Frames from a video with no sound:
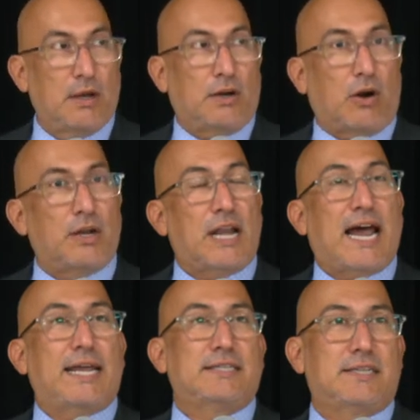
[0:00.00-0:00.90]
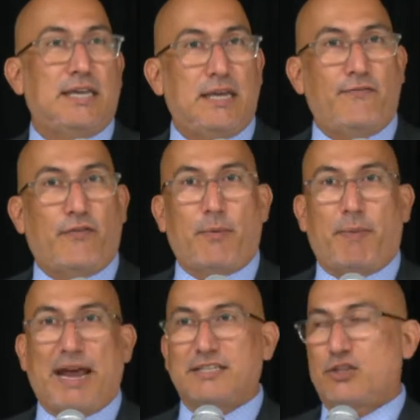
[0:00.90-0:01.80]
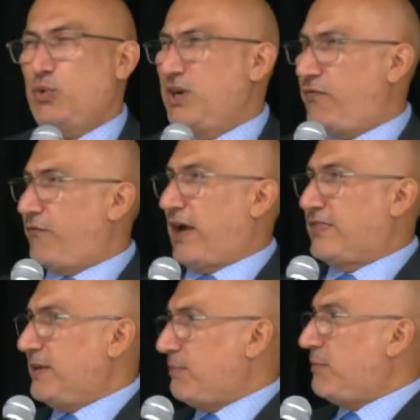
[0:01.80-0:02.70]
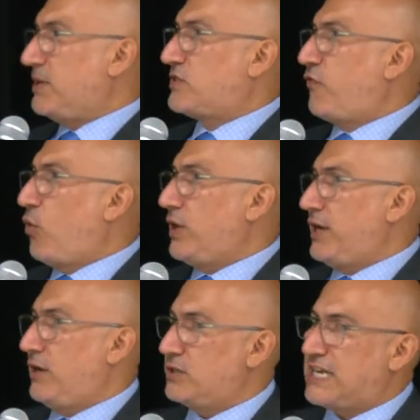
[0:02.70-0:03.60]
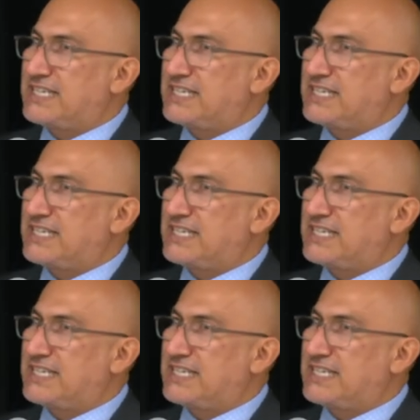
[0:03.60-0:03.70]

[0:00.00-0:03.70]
Garland I S D, for the past three or I think maybe it's four years,